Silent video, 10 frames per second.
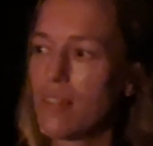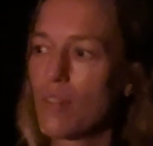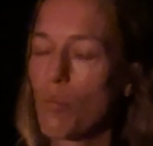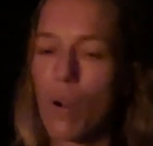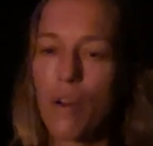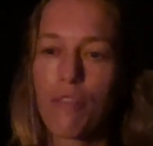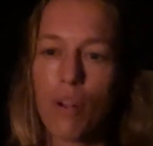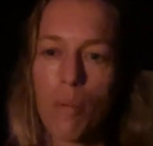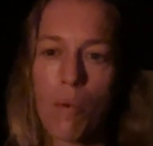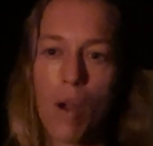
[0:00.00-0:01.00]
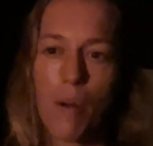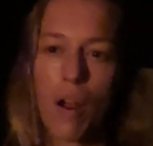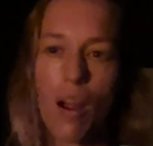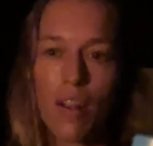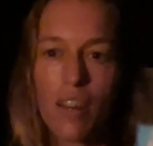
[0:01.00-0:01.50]
work from Robert
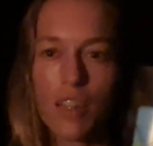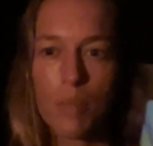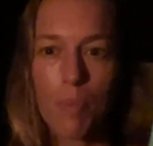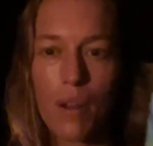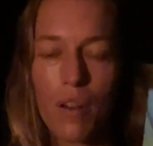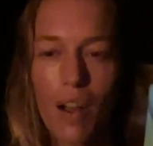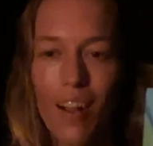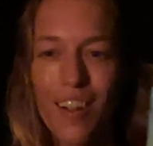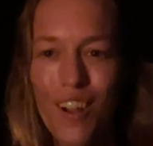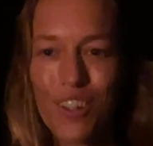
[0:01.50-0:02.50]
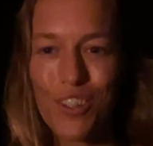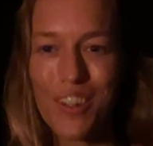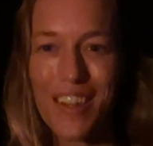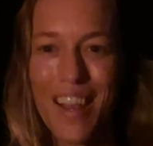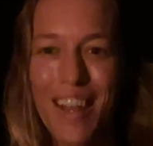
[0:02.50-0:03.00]
Haralick's book, God
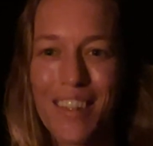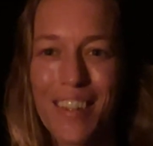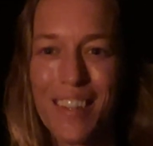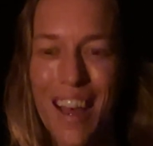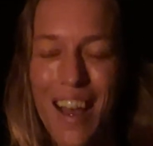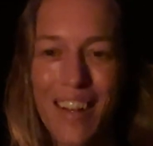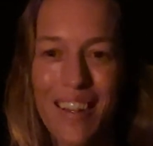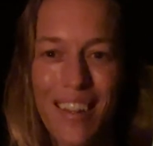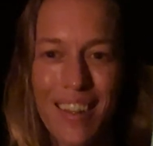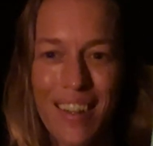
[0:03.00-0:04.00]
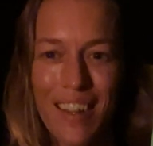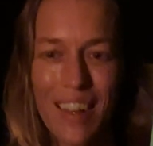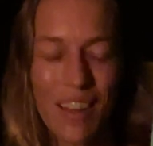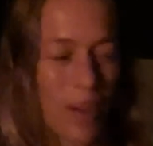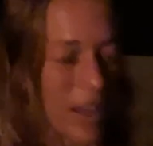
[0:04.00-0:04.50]
Consciousness, that
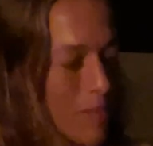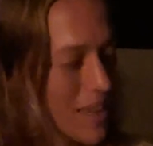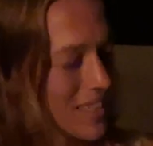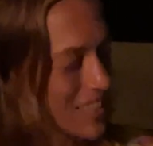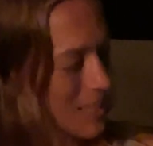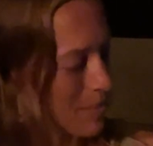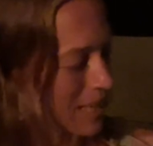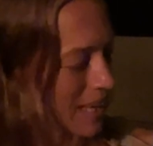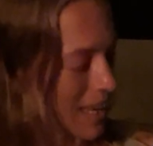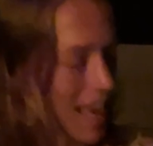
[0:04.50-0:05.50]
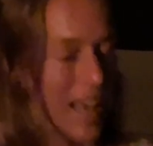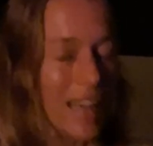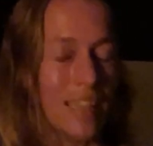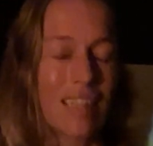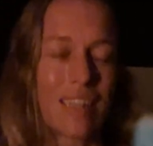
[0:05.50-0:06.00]
he recommended to me,
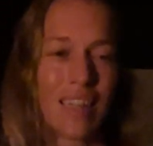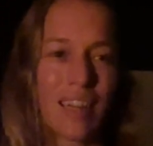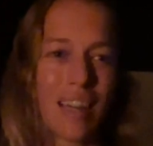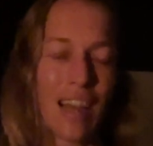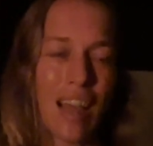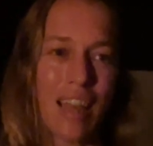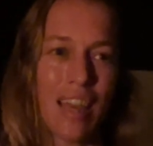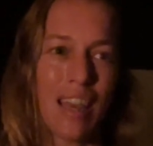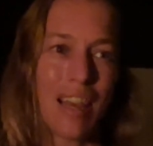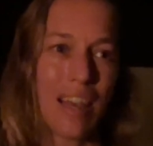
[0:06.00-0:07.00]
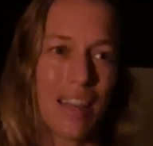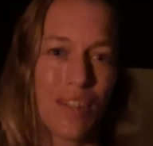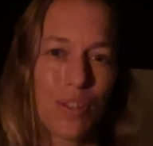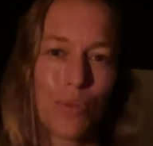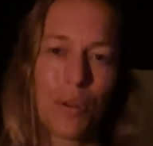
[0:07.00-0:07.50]
and he
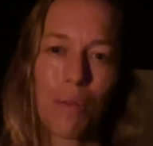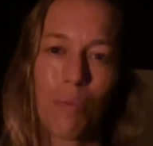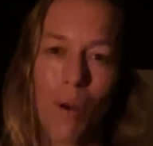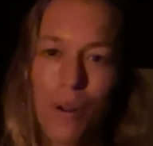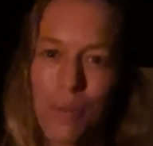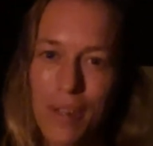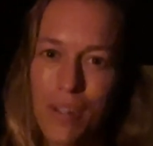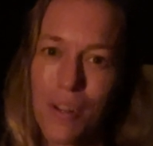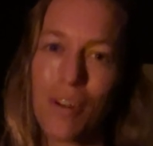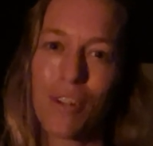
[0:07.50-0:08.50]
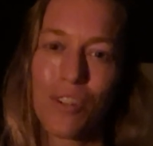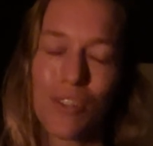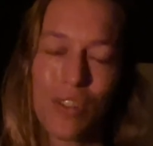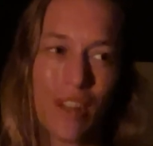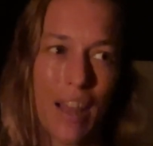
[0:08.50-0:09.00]
is doing water
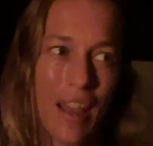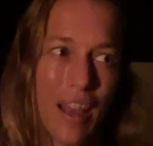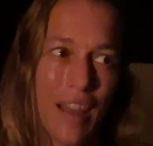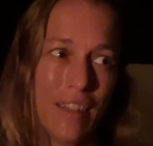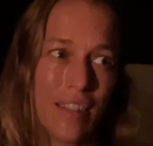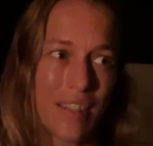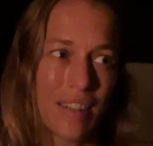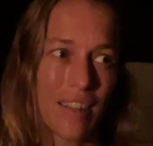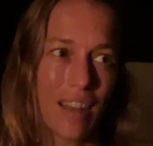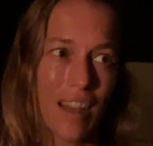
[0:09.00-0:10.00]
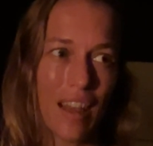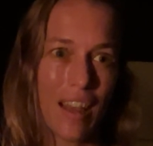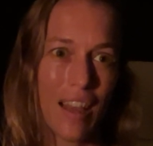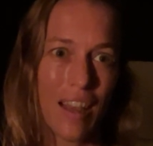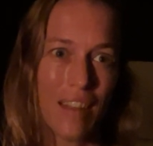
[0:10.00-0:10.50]
research, and
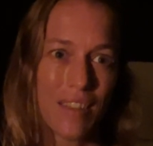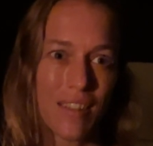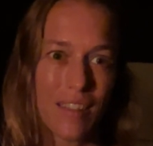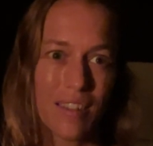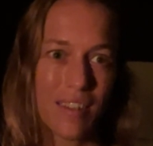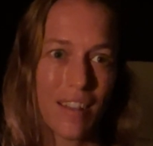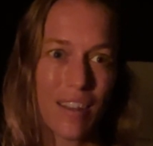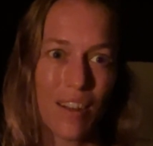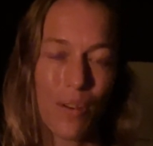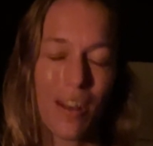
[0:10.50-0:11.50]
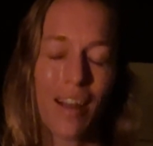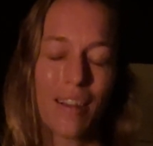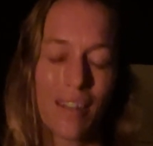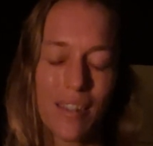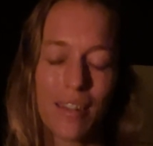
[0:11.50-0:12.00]
it's, you know,
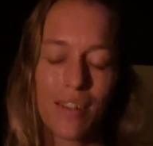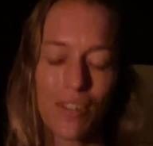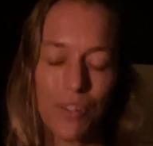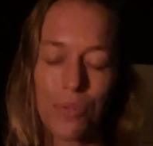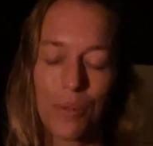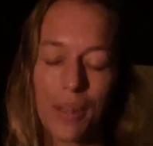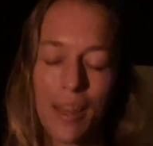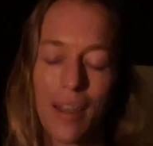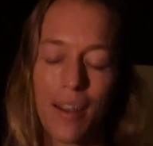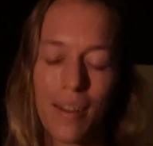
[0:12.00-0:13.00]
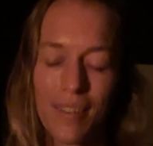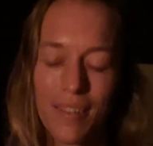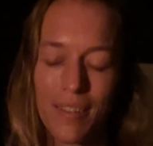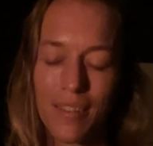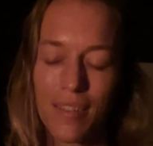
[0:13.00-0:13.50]
this is just really,
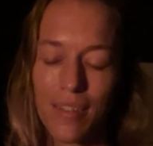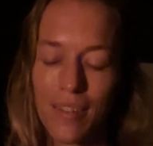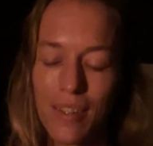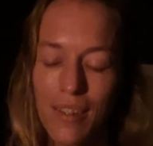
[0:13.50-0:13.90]
there's a